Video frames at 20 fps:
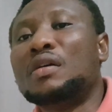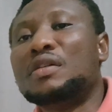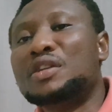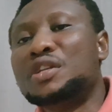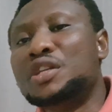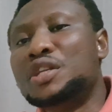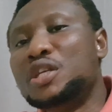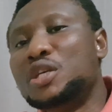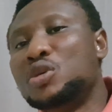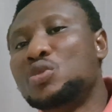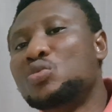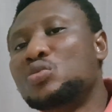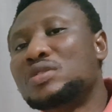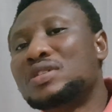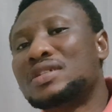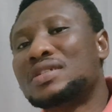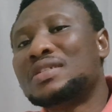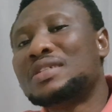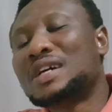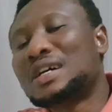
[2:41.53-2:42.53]

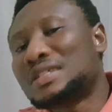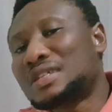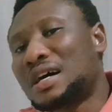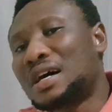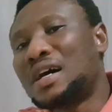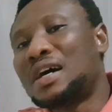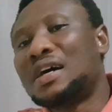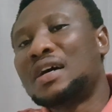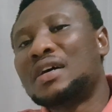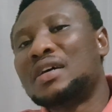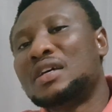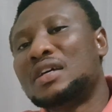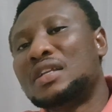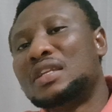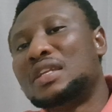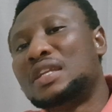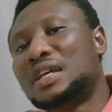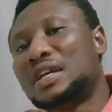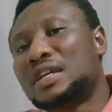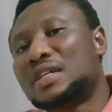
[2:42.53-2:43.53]
news that are
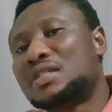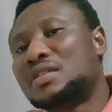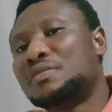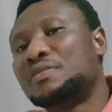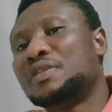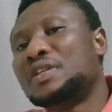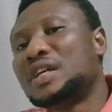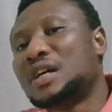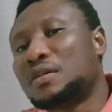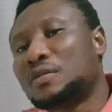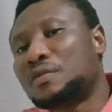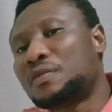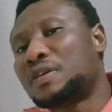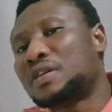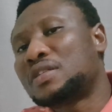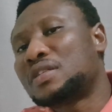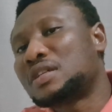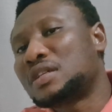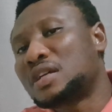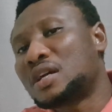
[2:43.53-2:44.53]
negatively
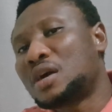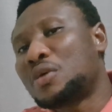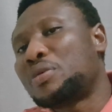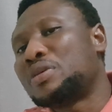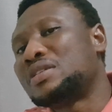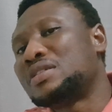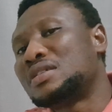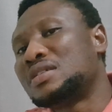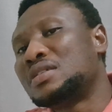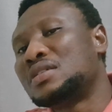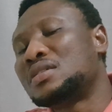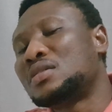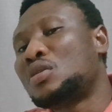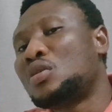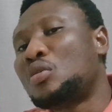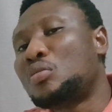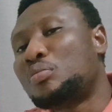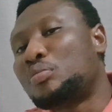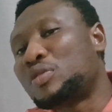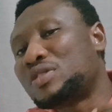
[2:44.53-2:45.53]
affecting currencies
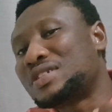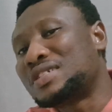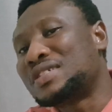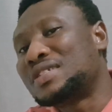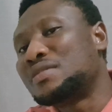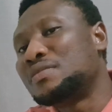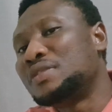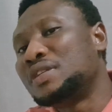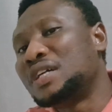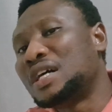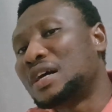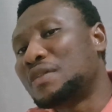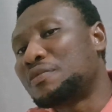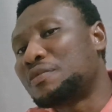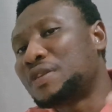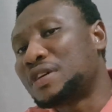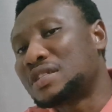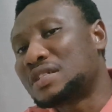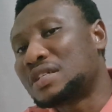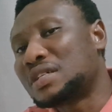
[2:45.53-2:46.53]
or positively
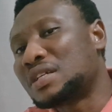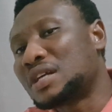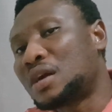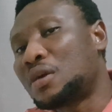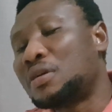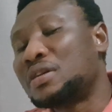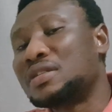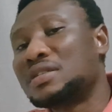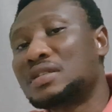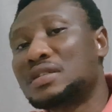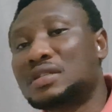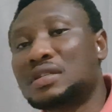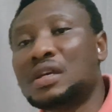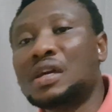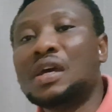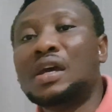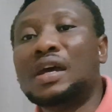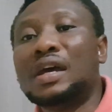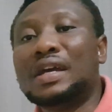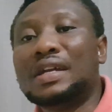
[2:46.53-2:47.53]
affecting currencies,
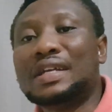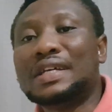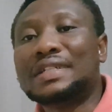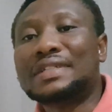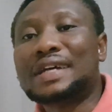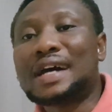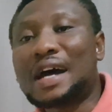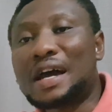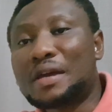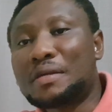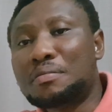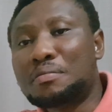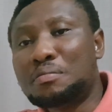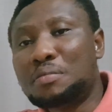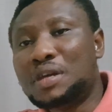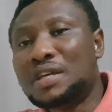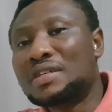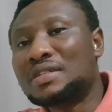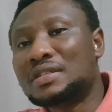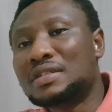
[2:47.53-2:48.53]
and the time
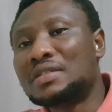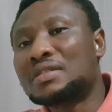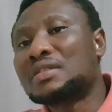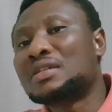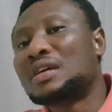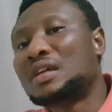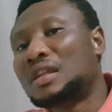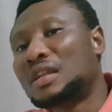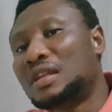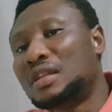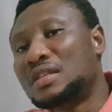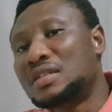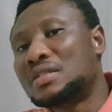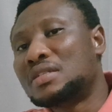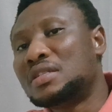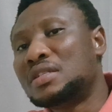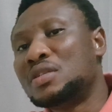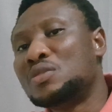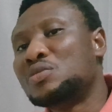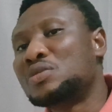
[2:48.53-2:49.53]
basis
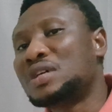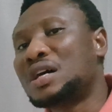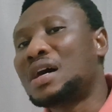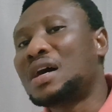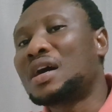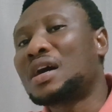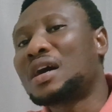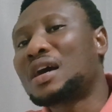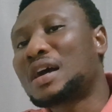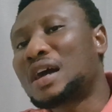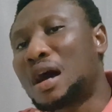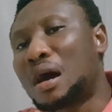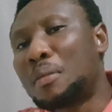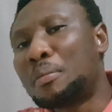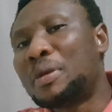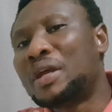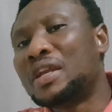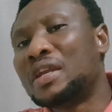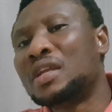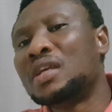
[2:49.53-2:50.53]
these news are
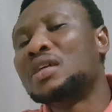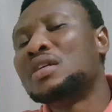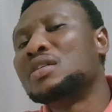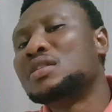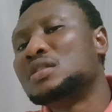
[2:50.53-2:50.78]
coming